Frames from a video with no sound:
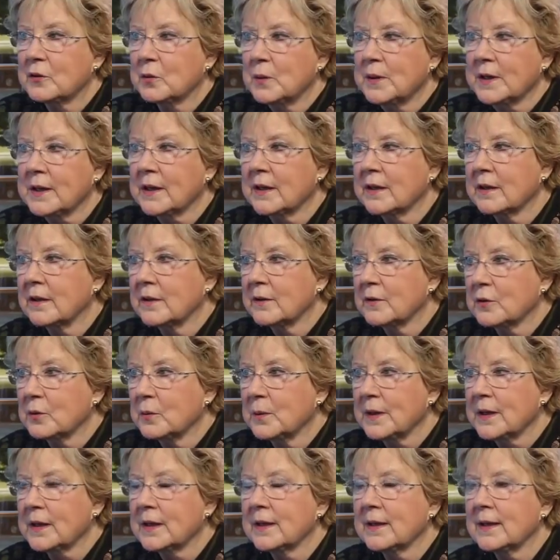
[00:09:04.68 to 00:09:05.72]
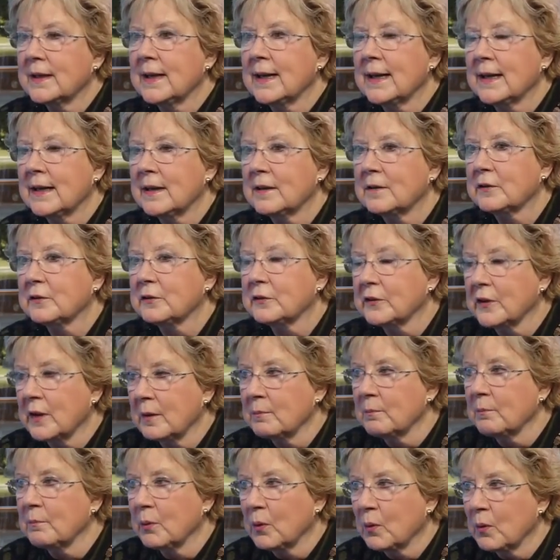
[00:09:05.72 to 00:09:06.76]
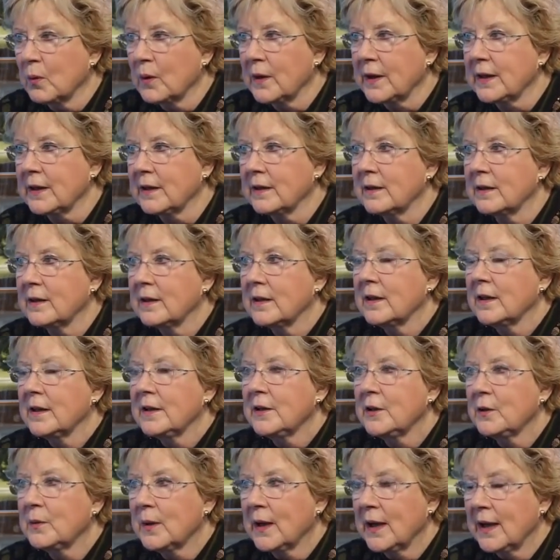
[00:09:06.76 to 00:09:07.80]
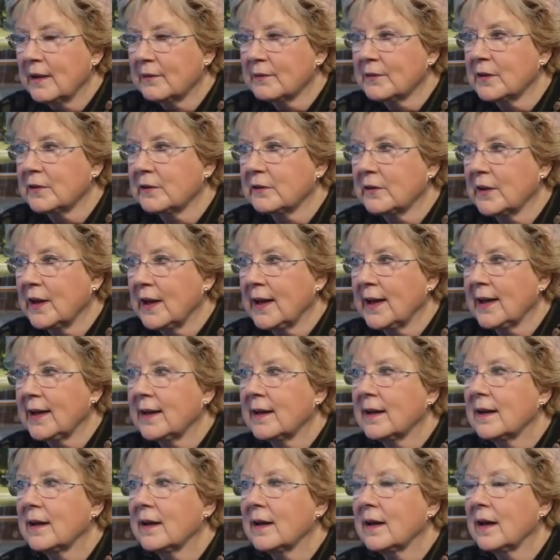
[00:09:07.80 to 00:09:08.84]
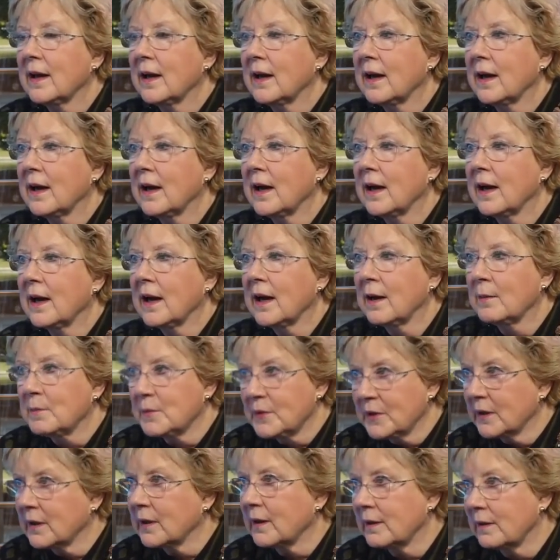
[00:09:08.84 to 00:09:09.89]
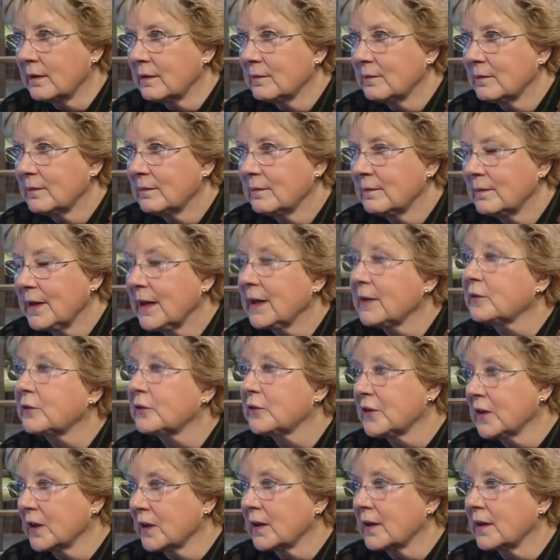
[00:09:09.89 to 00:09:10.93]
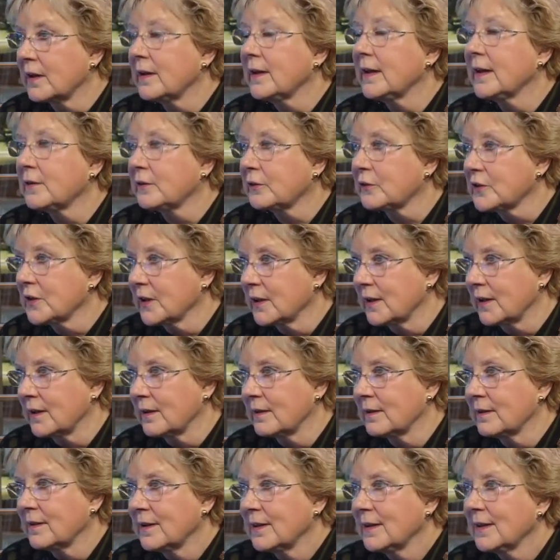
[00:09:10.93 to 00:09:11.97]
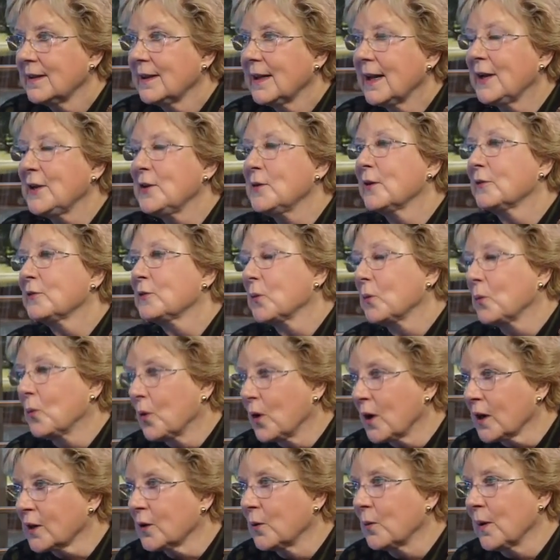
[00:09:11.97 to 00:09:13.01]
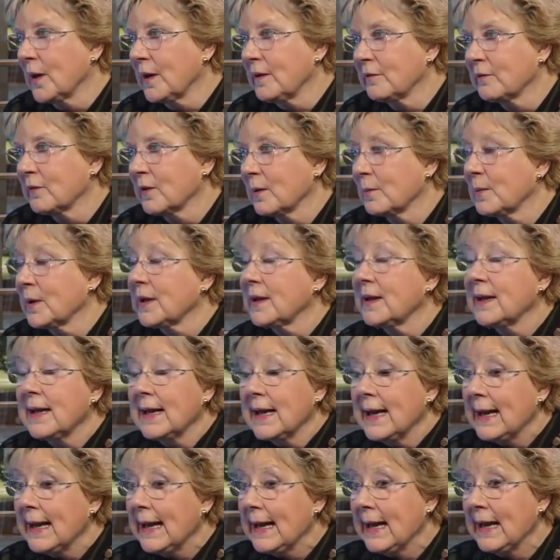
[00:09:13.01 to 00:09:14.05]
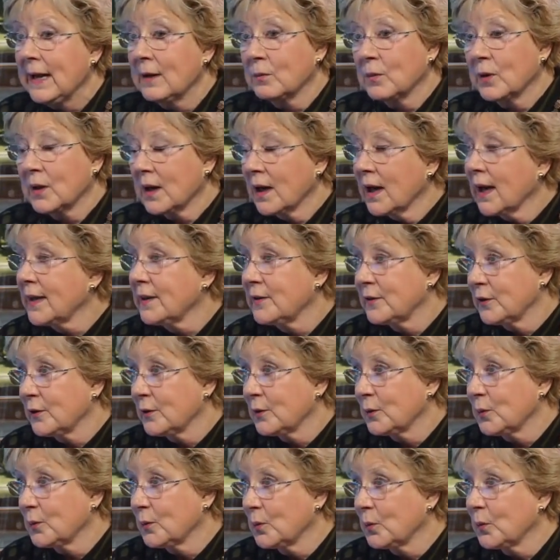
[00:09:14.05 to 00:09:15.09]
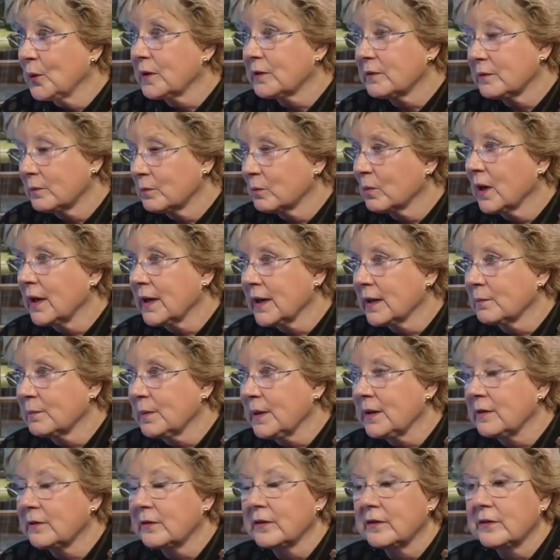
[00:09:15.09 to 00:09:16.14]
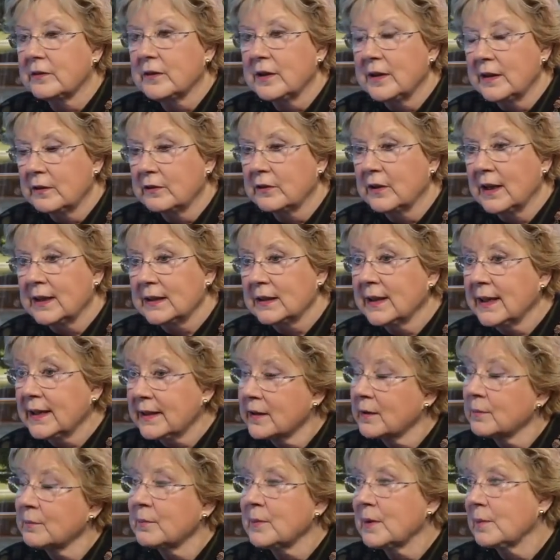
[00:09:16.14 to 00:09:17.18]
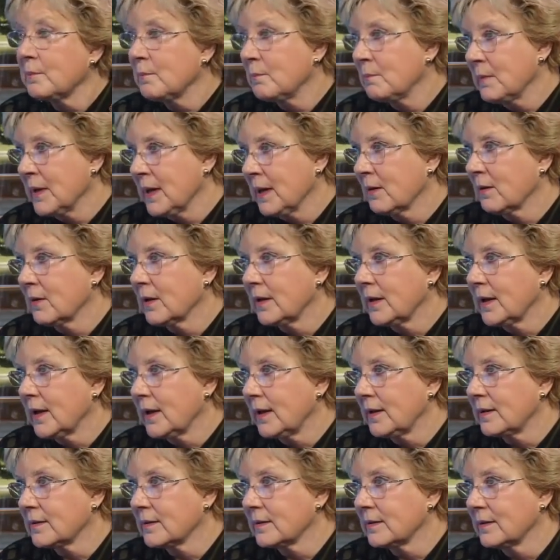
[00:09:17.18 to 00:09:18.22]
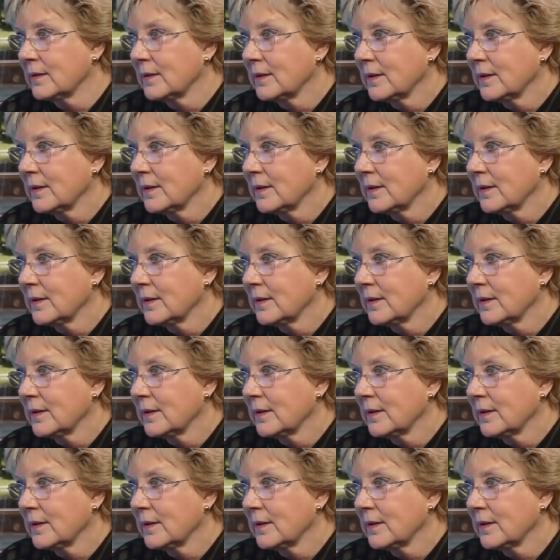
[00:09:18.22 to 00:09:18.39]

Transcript: tweak it, and at some point you have to say, I'm done. It's done. And you have to walk away from it. And what I do with writing pieces is I let them marinate.